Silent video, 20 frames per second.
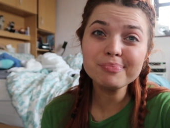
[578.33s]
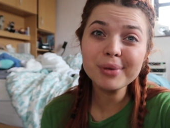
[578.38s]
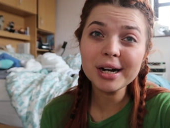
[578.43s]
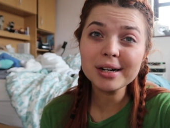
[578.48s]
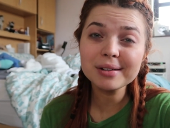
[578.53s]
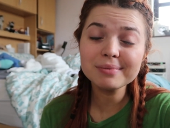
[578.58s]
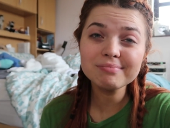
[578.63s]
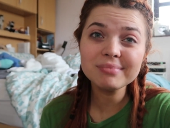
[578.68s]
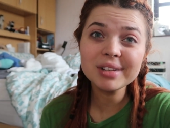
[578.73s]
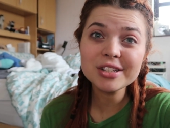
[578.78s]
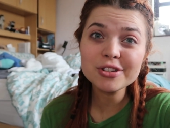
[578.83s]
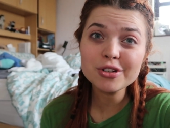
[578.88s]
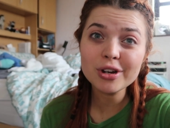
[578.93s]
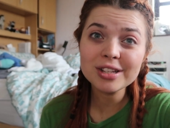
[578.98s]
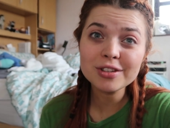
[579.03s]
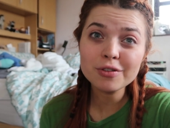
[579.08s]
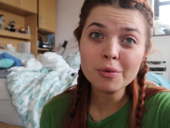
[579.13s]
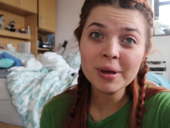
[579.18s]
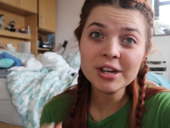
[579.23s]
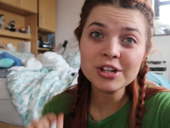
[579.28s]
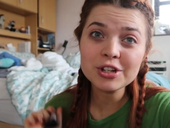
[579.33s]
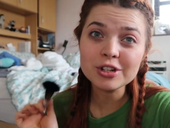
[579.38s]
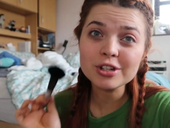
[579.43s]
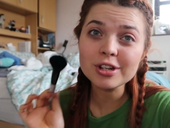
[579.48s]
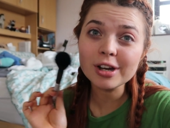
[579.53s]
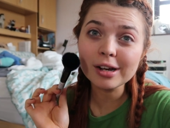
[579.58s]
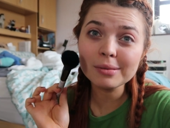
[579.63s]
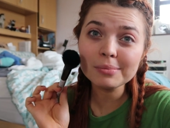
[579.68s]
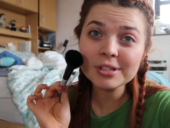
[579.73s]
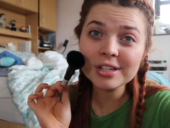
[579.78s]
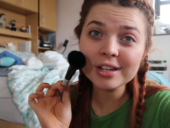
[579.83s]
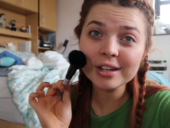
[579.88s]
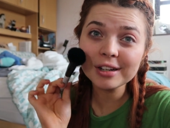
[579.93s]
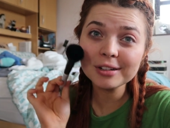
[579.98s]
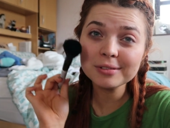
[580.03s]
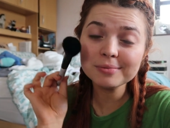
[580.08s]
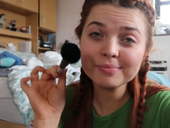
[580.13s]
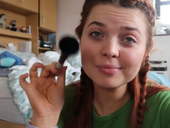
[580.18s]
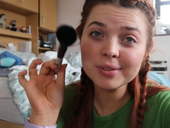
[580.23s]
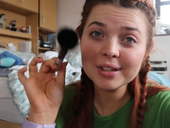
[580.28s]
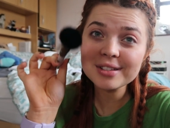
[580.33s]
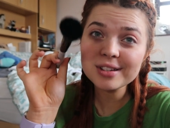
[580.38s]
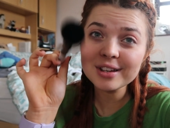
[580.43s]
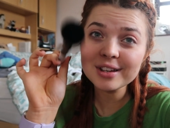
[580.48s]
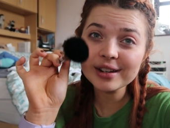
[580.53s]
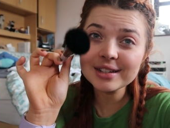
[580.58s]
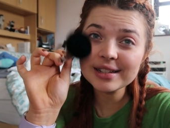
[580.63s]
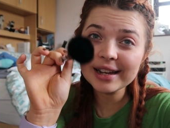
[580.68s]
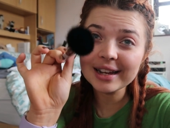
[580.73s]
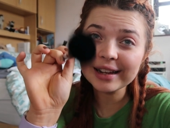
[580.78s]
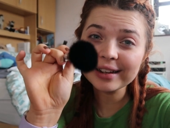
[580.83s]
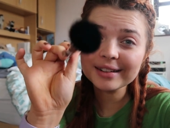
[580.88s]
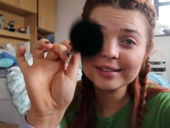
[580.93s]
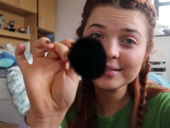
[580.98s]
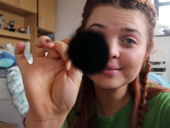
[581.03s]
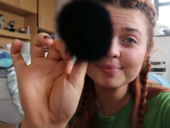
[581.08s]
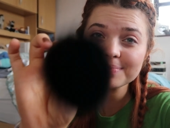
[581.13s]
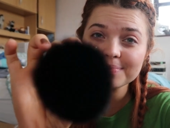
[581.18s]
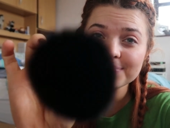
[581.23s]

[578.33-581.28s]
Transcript: but it's transformation time, so see you in a sec.